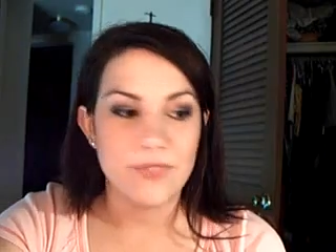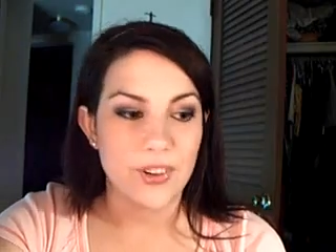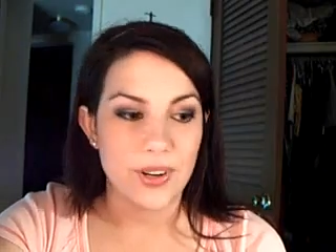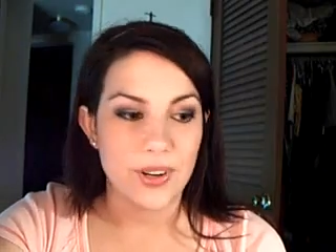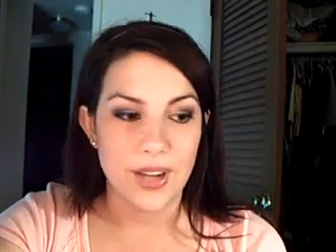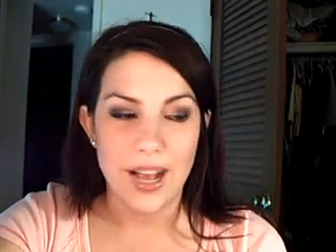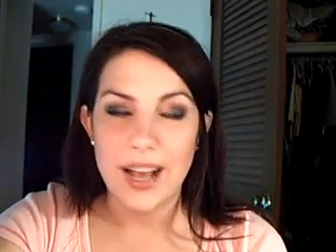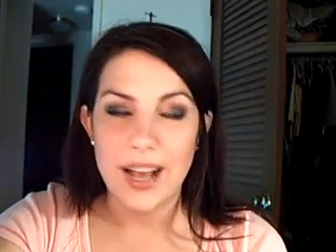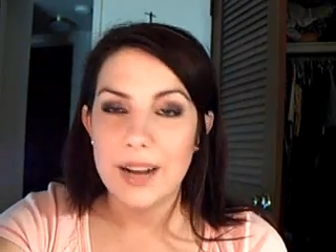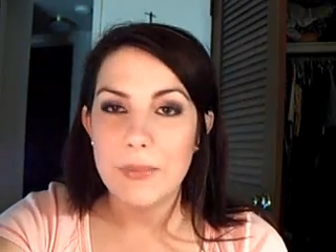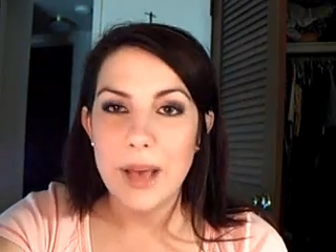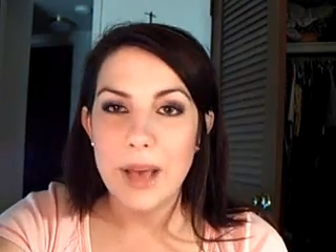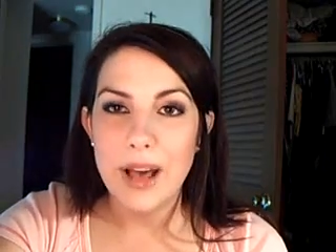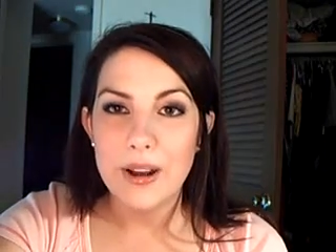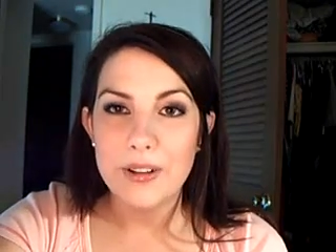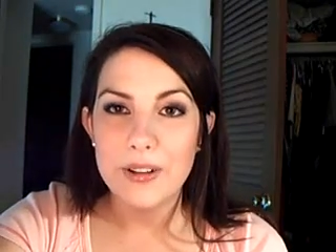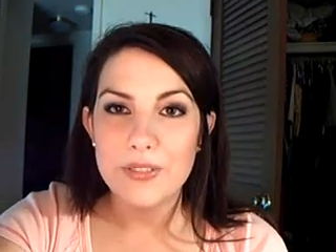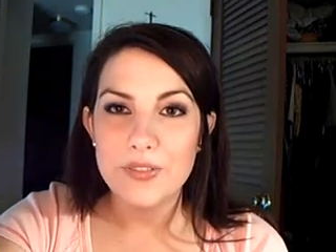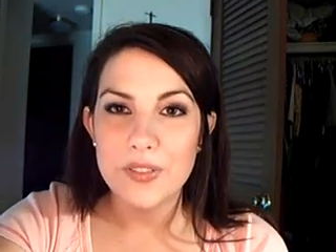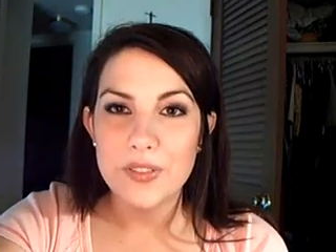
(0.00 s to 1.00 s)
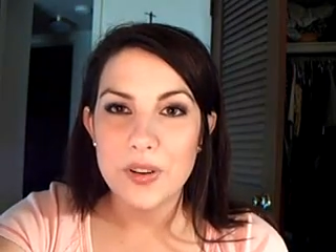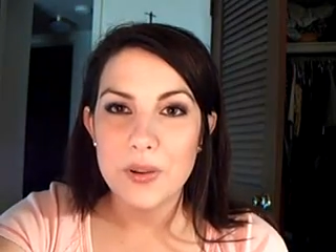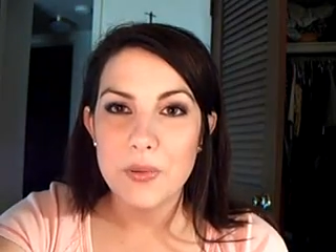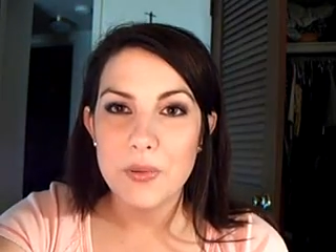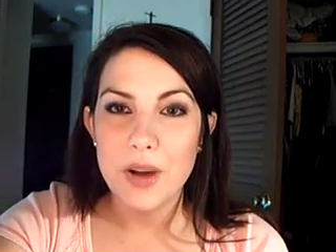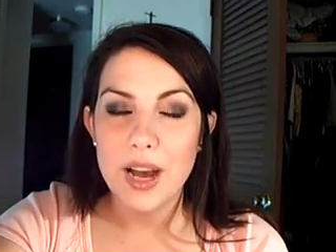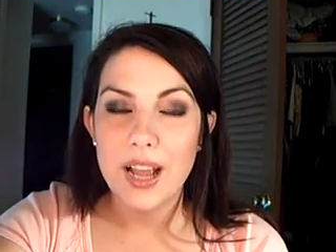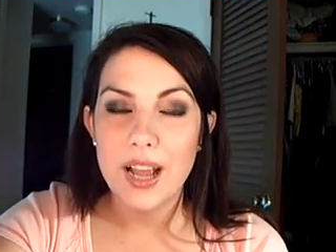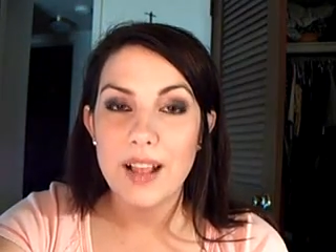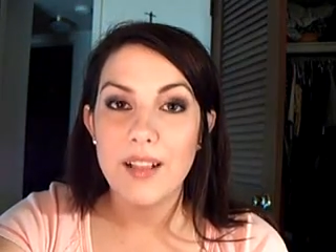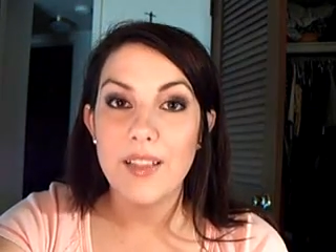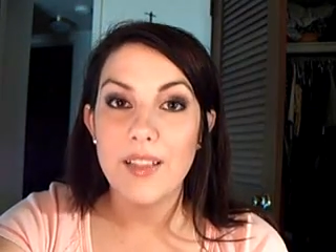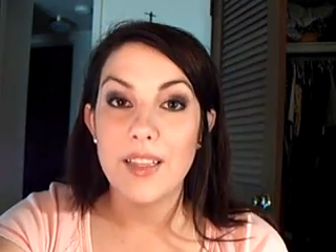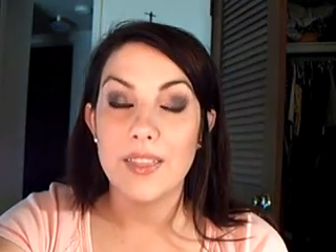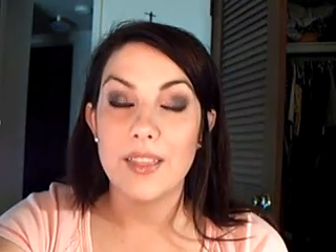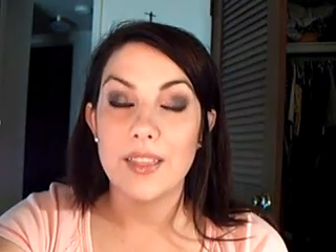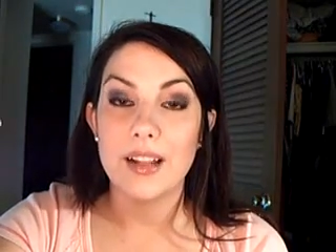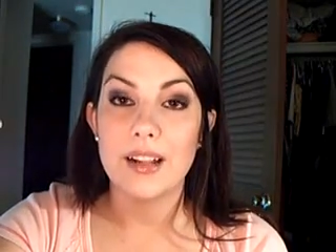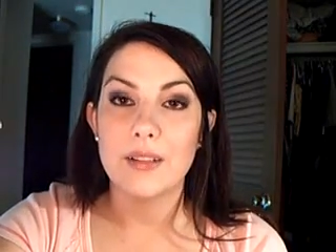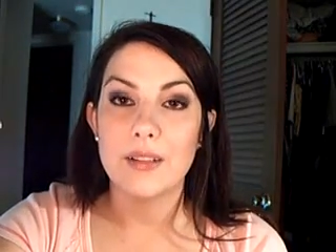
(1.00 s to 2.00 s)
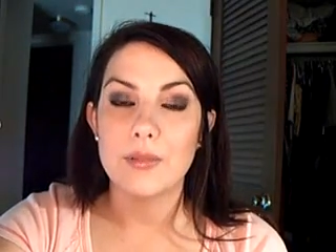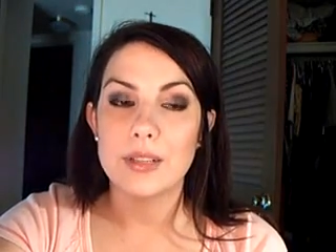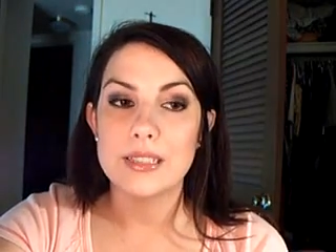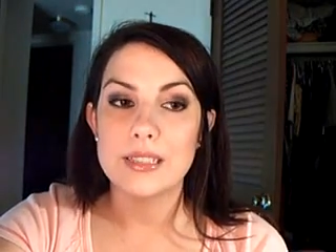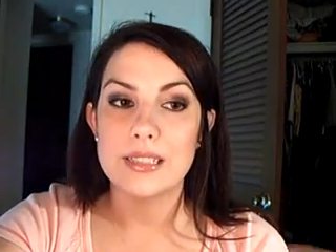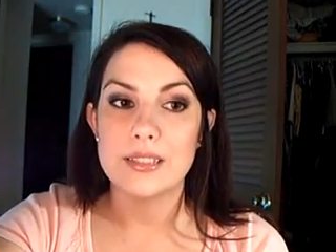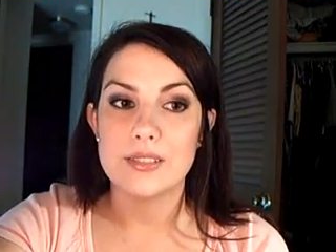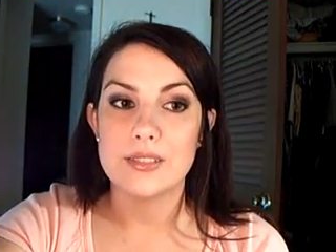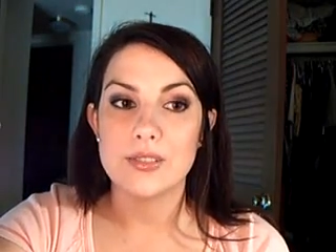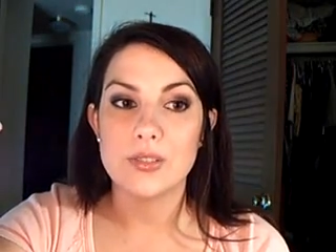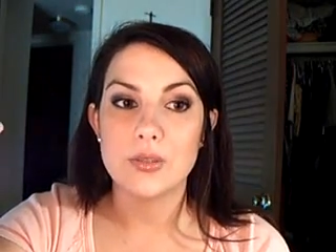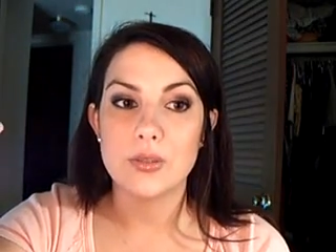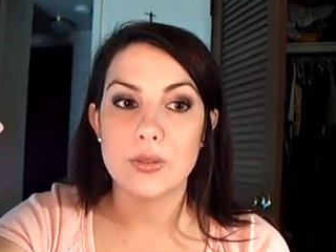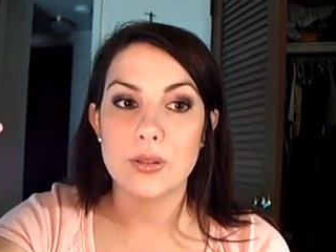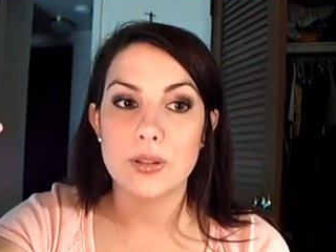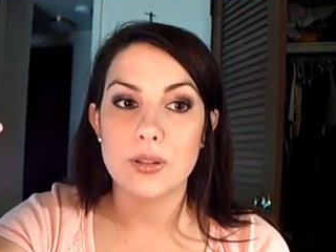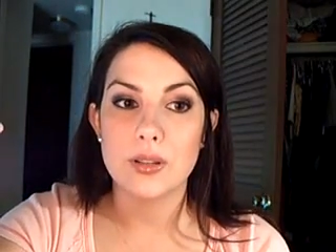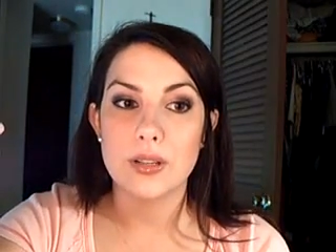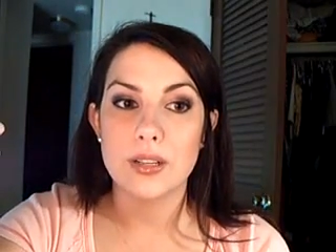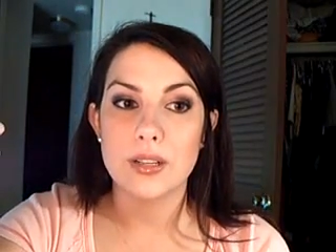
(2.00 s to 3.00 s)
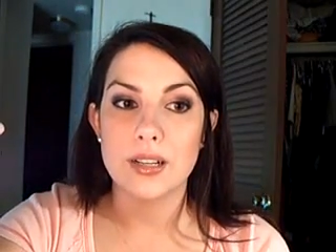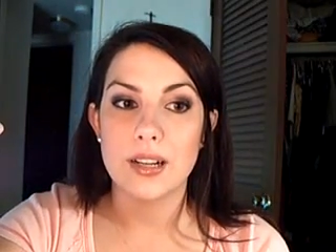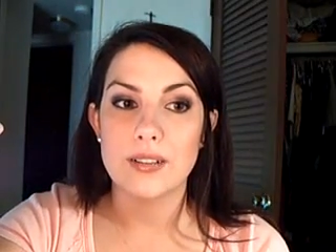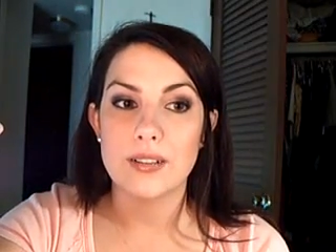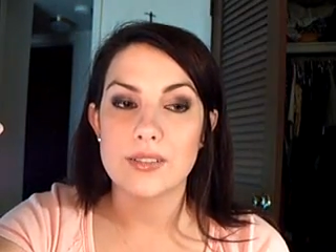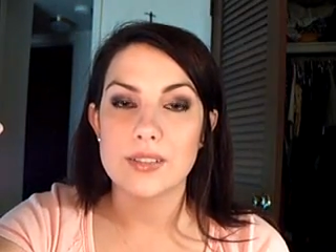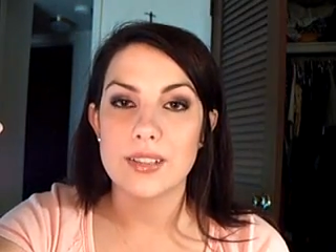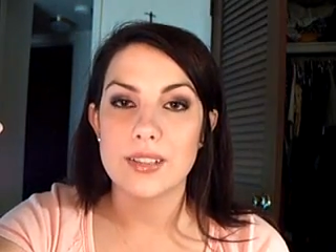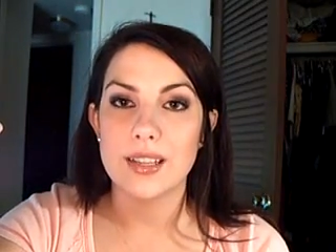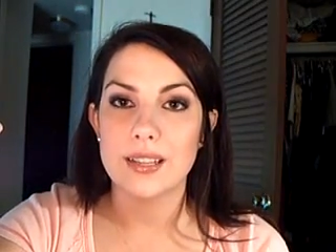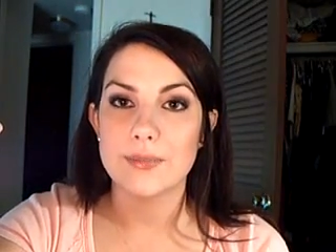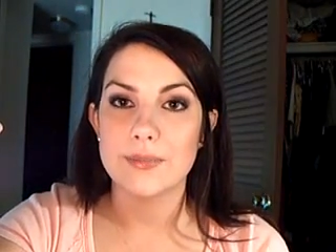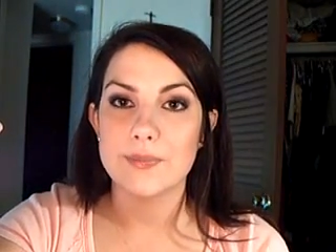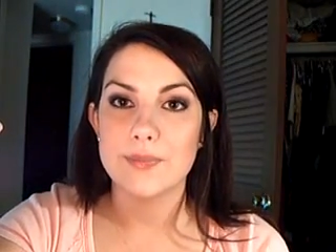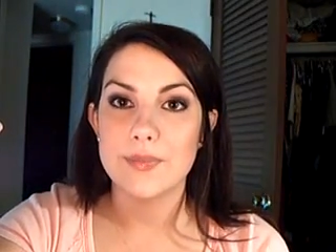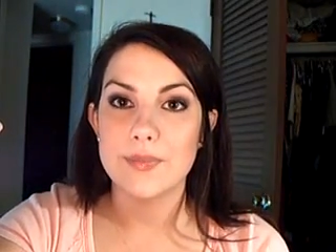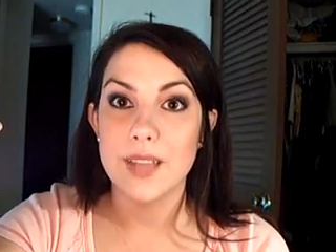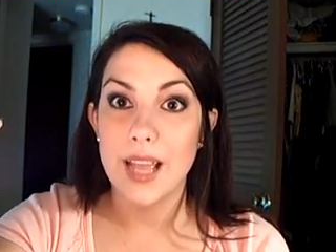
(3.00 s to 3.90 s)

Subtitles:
forgot about it for a while, and then I went to the store and I was like,